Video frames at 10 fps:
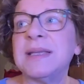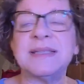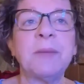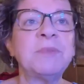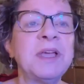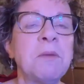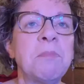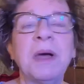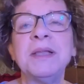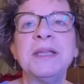accepting
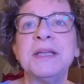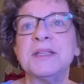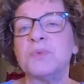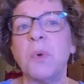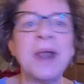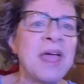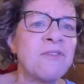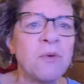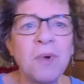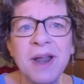abundance,
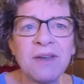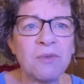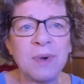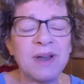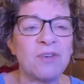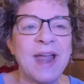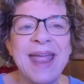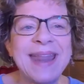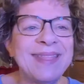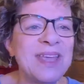whatever,
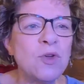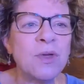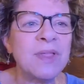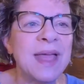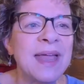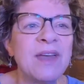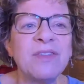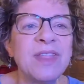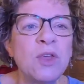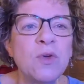anything you can and
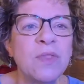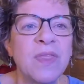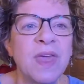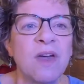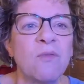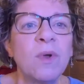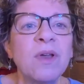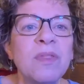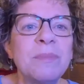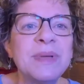everything you can think of. What
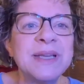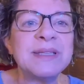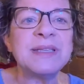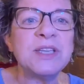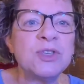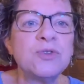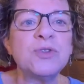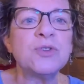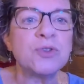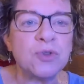are the biggest
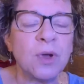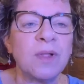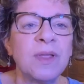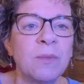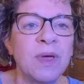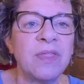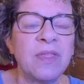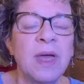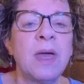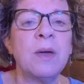issues you're struggling
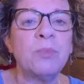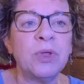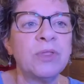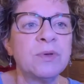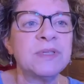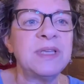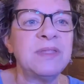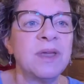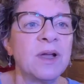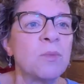with? Put those
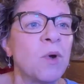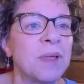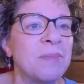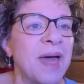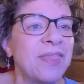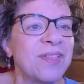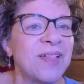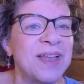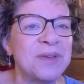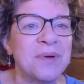in there. Good morning, Beth.
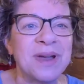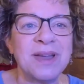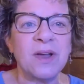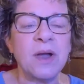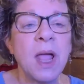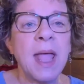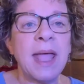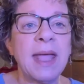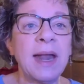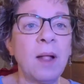Glad you are here.
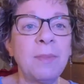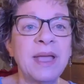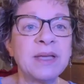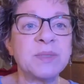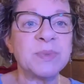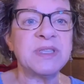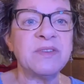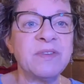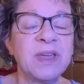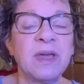And I'll make a
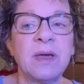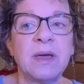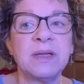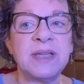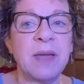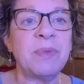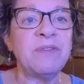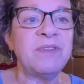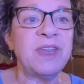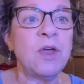specific
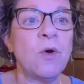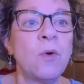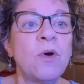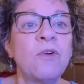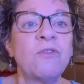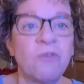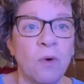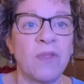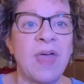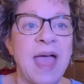tapping video
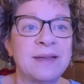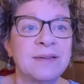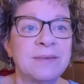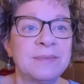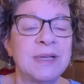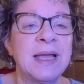for that.